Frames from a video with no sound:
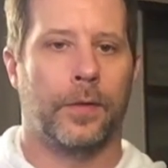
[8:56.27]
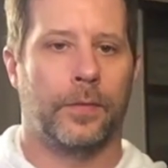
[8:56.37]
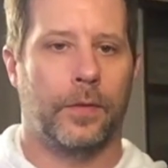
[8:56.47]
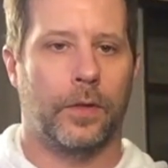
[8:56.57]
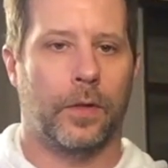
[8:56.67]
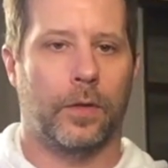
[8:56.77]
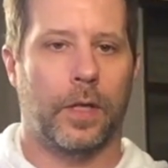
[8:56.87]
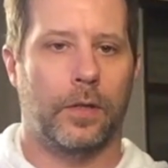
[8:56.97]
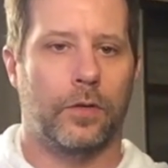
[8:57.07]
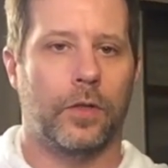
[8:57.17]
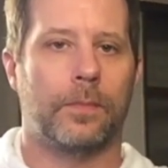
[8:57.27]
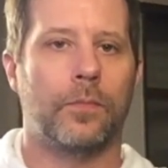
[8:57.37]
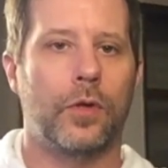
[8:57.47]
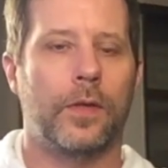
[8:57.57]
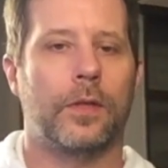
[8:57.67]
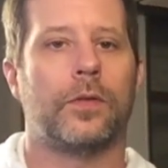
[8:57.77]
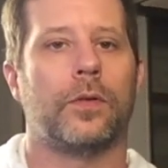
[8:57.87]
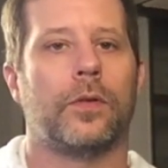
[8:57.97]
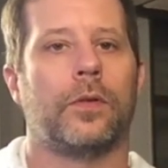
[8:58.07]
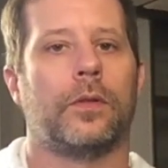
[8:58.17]
again, you're just moving
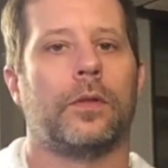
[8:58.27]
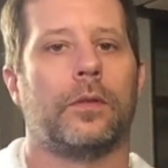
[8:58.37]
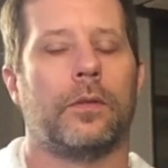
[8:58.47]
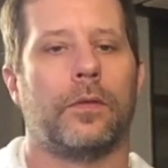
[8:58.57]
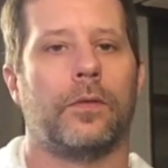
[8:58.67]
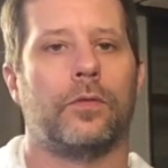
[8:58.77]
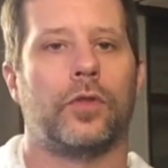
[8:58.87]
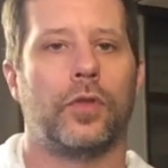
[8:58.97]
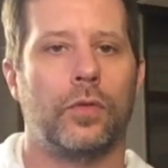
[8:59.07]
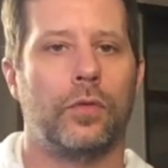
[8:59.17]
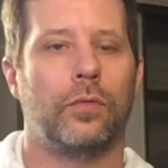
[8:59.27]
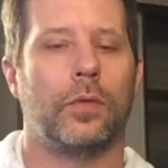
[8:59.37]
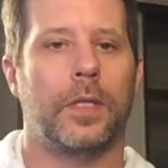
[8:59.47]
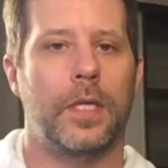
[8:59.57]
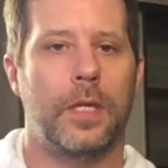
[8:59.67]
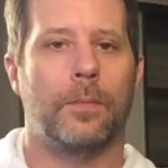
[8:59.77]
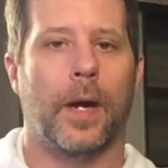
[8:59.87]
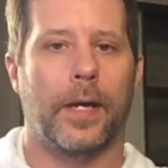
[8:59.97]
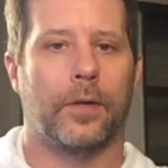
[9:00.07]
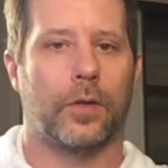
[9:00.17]
through 2 E
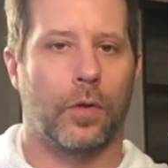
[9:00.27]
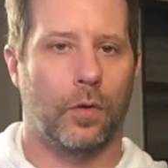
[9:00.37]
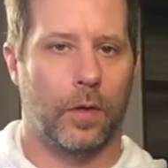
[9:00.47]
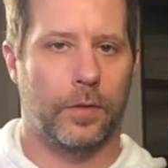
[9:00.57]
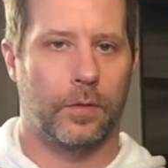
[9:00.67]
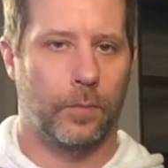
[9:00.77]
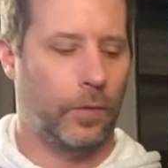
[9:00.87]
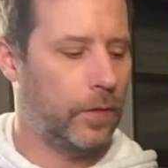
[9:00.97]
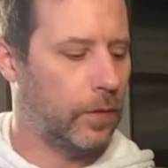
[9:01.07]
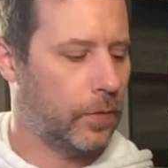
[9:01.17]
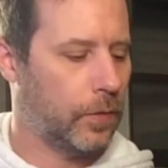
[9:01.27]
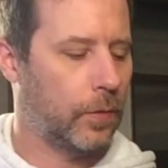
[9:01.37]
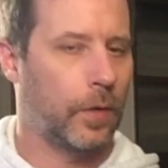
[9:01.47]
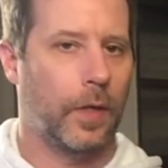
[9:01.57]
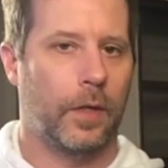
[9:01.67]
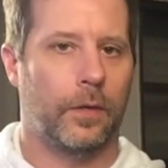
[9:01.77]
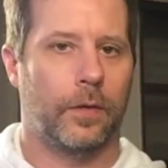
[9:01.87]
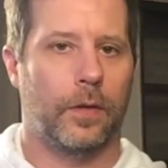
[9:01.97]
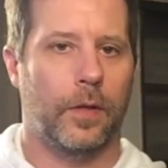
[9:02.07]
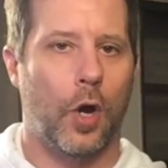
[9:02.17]
minor chords. You're moving through
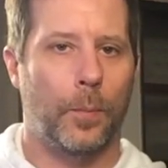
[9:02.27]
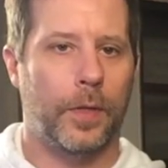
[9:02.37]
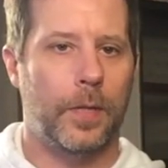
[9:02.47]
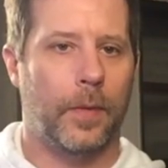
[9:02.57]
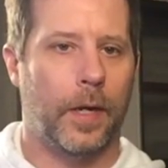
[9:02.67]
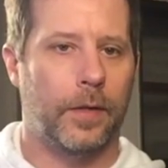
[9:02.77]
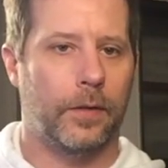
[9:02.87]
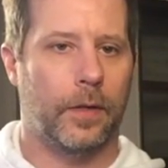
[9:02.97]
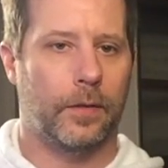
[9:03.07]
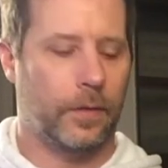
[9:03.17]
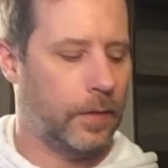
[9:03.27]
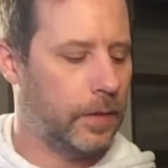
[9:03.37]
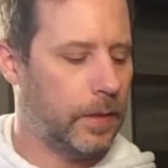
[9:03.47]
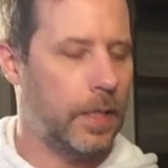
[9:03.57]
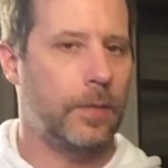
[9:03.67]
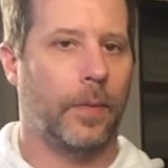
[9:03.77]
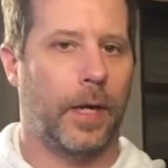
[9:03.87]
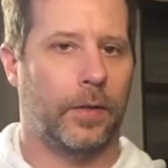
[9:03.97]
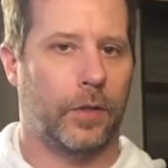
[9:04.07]
the open E minor and then the D minor